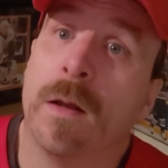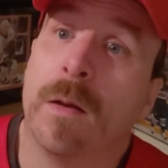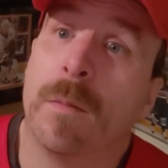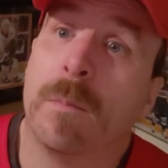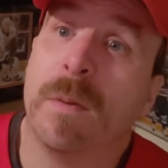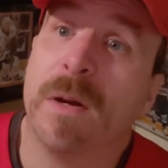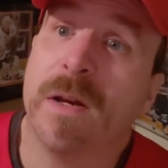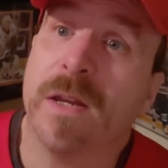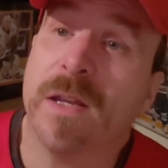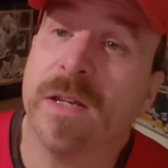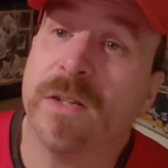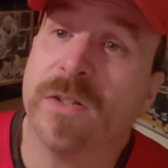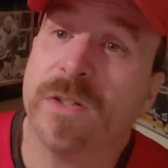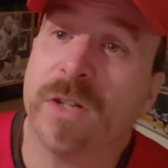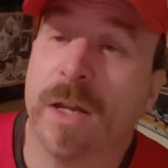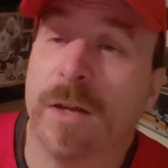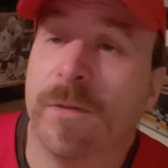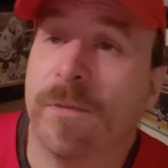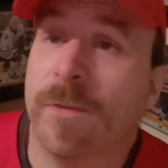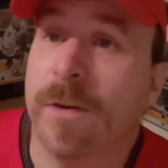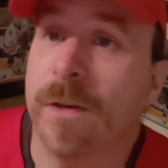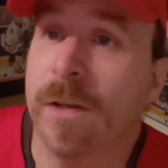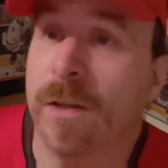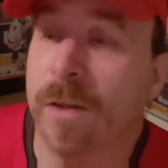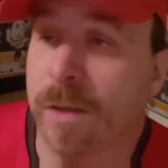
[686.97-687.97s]
but he has
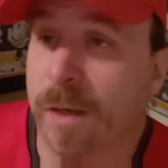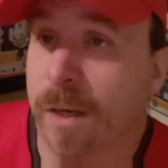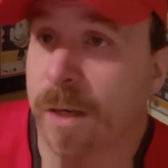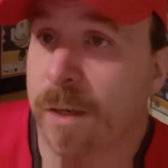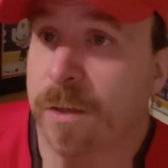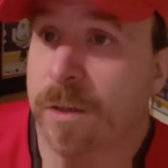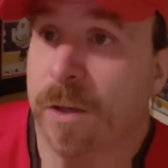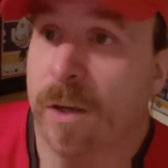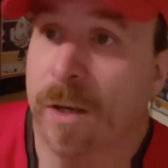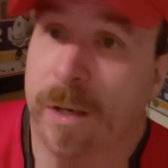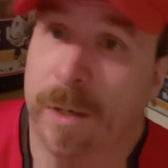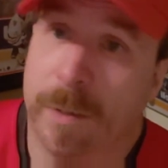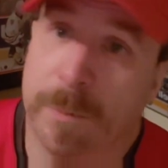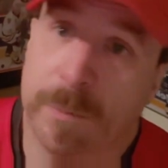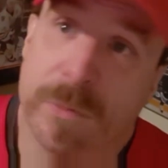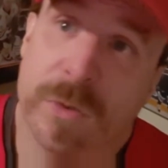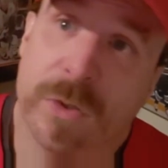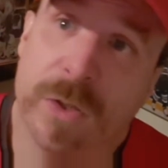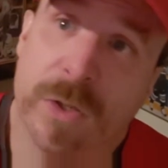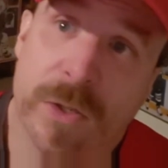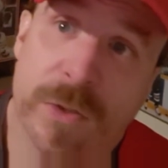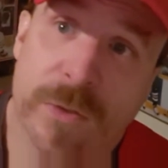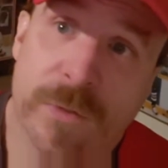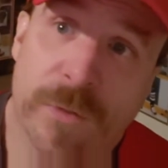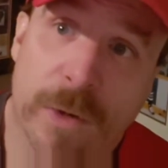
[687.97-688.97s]
definitely at times
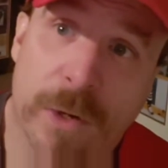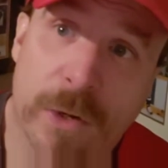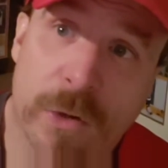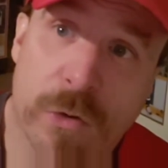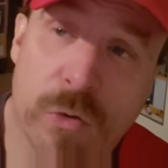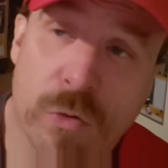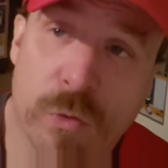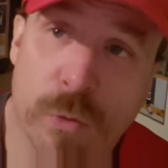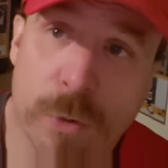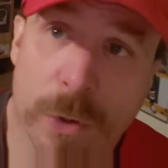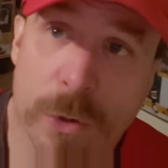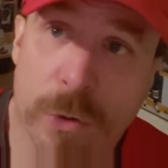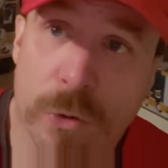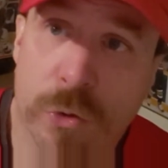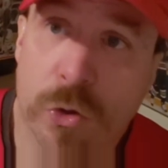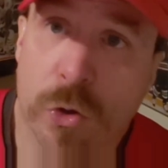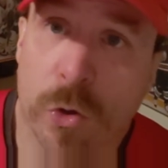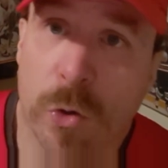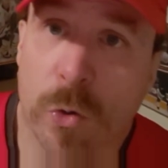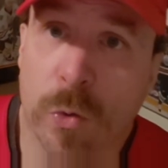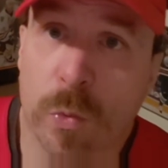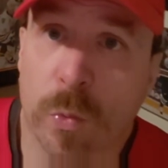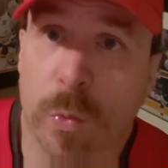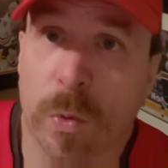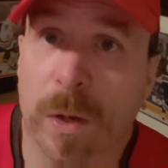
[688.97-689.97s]
in his fight career
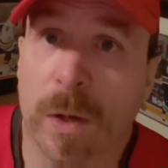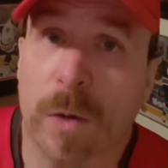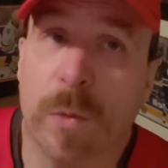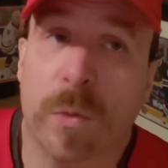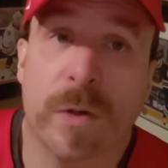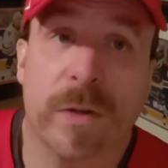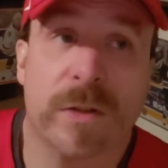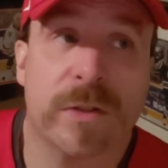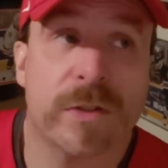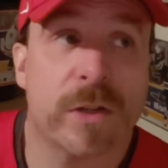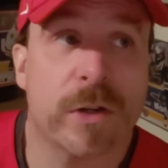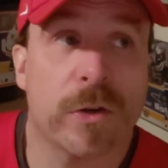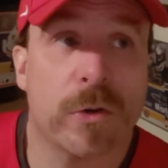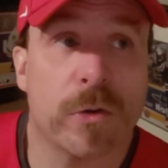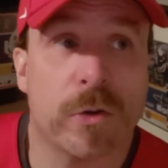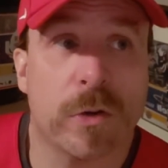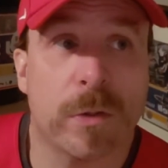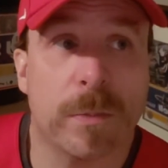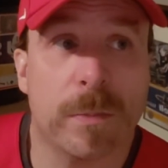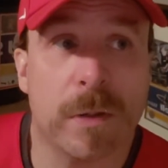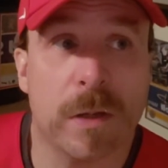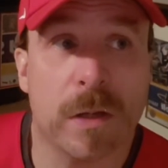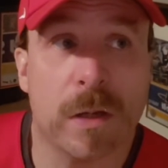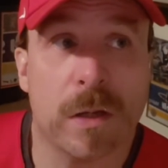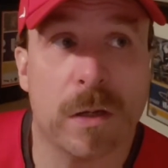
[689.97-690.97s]
shown what I would consider to
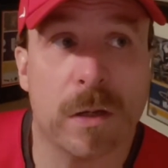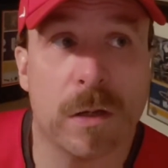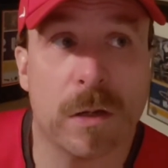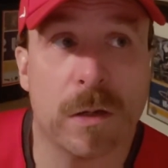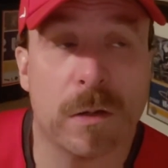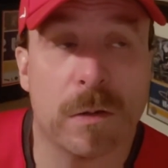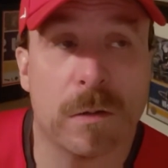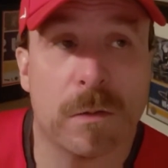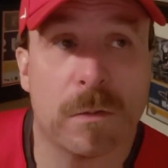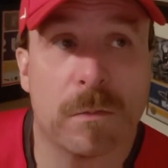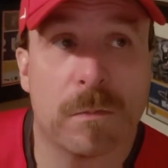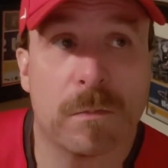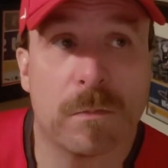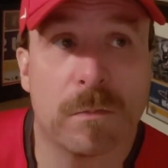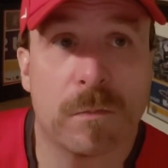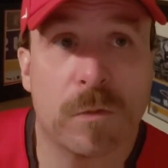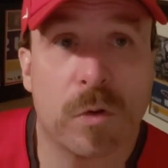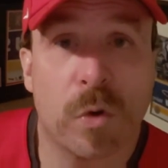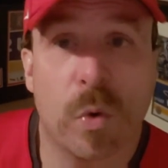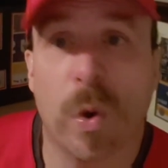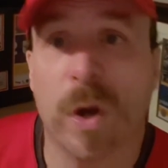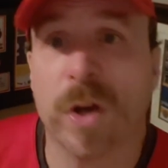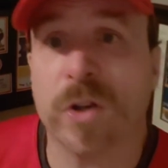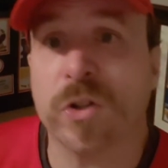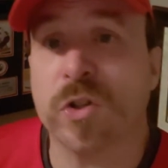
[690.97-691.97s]
be
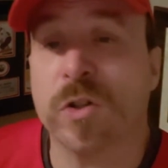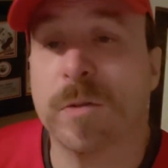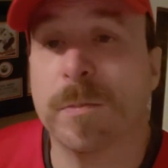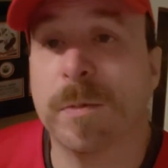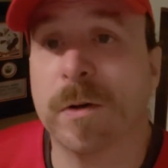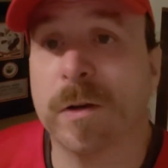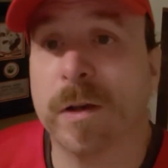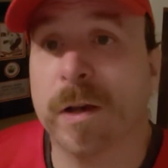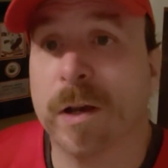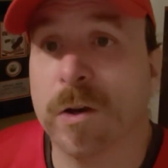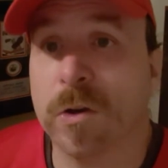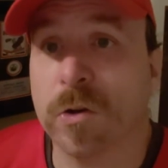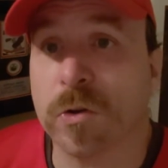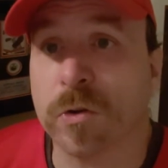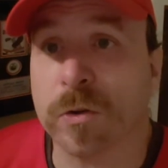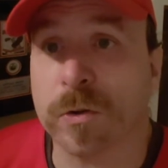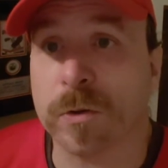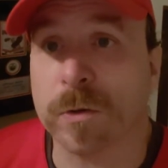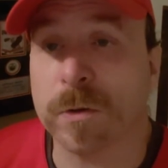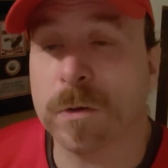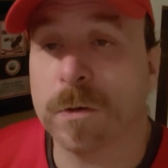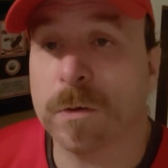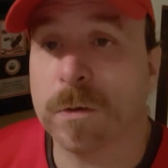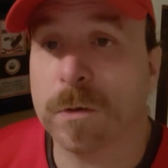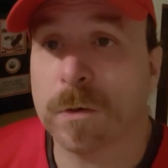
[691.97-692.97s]
questionable
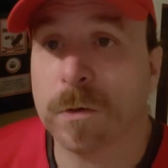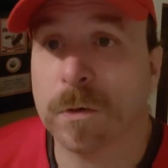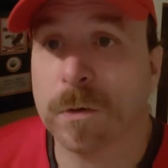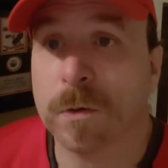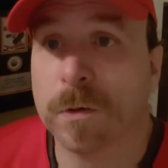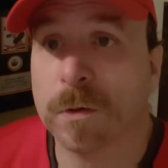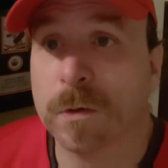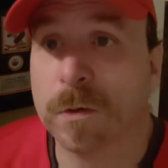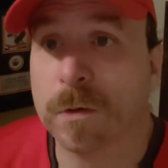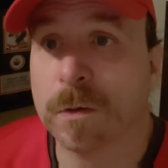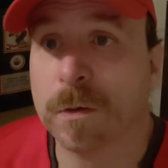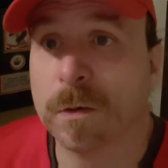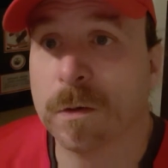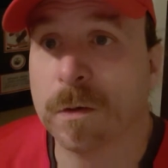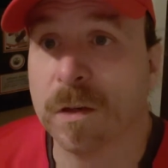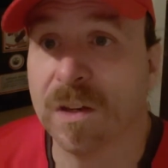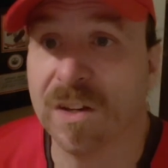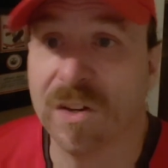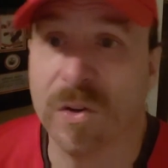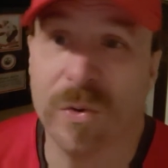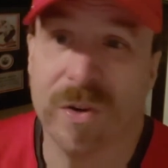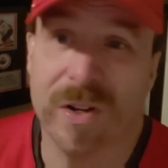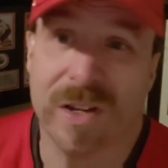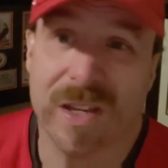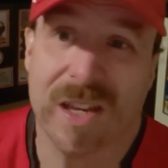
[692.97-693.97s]
character. You
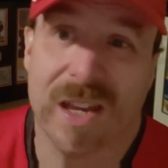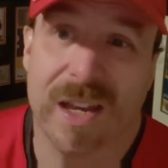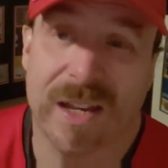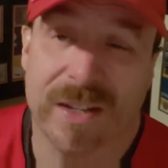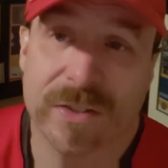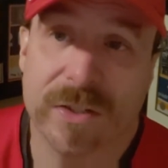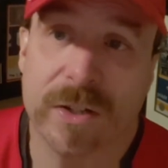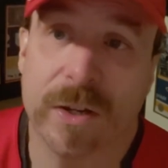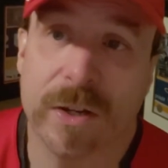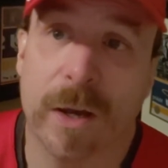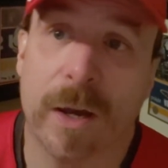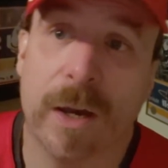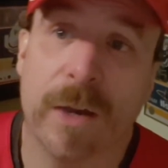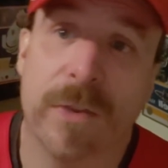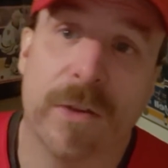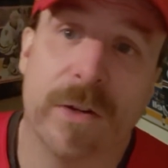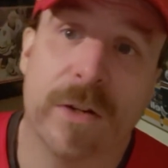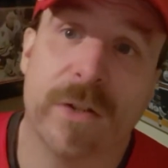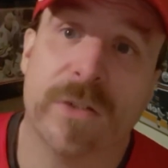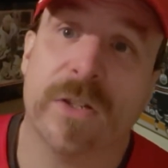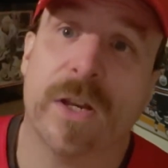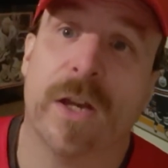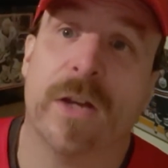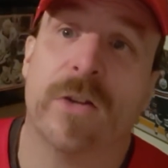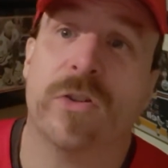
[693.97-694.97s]
know, and he has a guy that
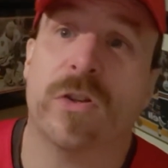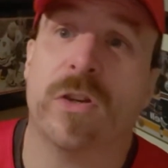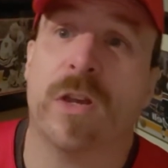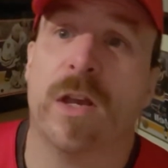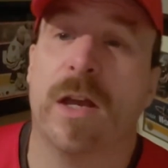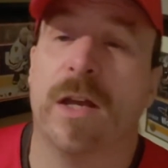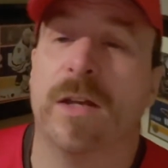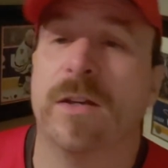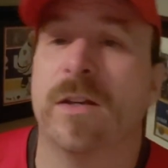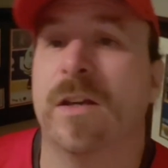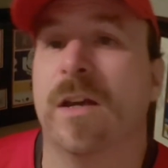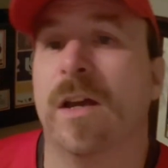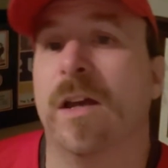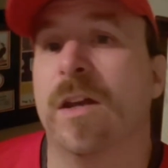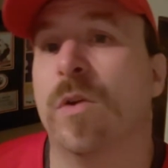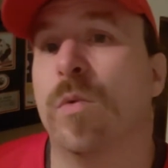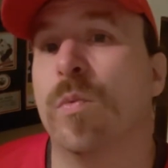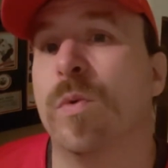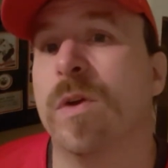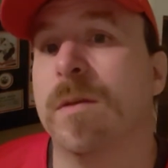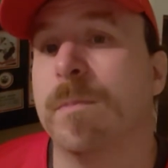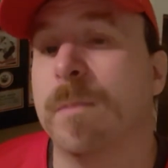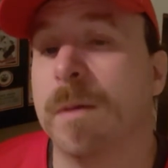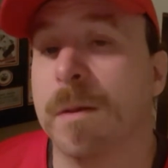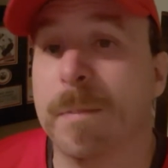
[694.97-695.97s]
has actually had to kind of
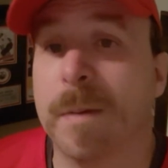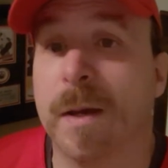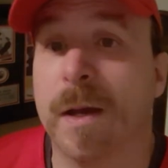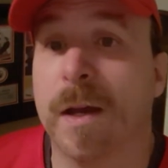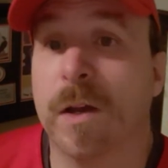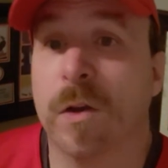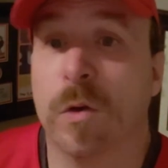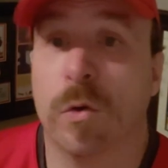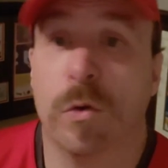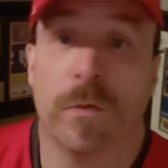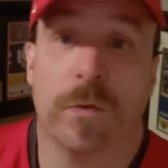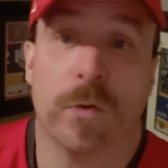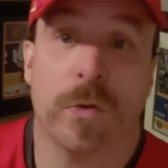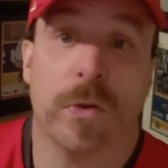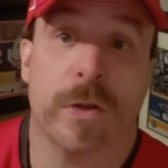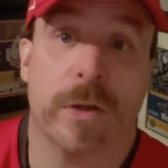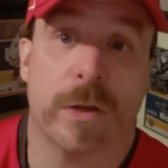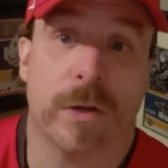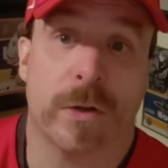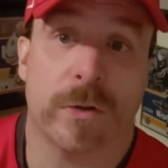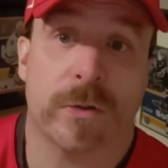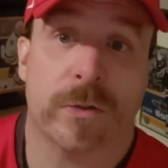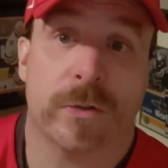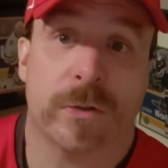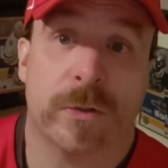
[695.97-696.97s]
win me back over the
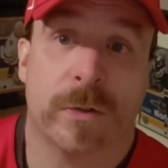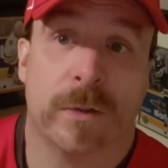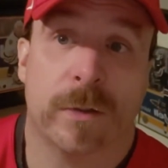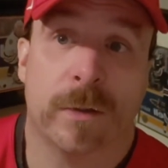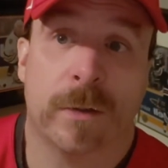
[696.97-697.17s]
years.